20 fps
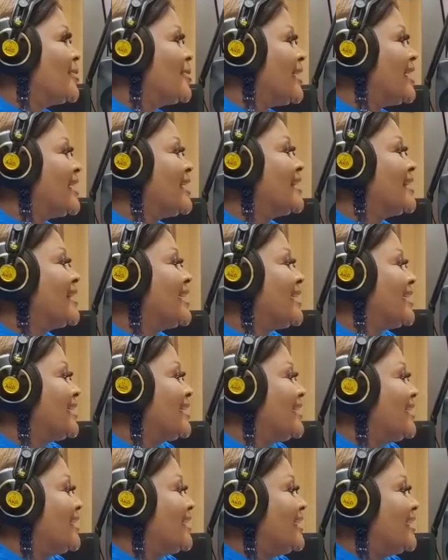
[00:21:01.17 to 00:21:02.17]
wena
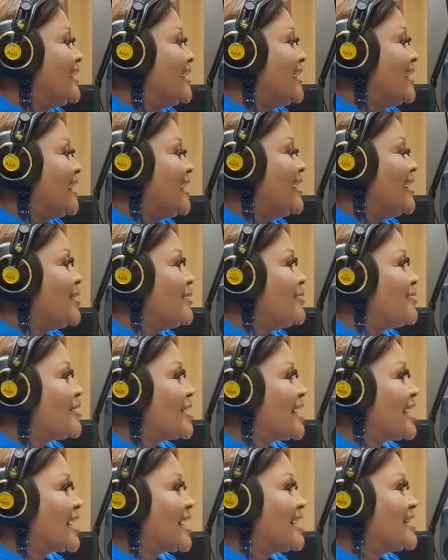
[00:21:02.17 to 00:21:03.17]

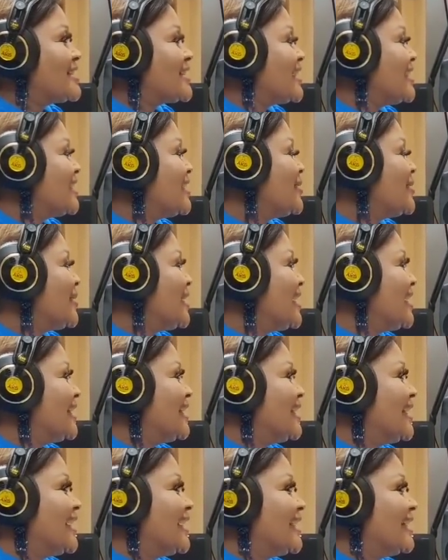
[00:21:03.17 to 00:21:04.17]
Mfuka Gatsheni
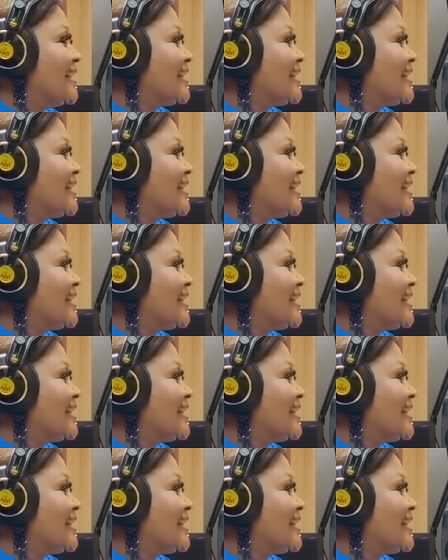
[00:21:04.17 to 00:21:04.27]
wena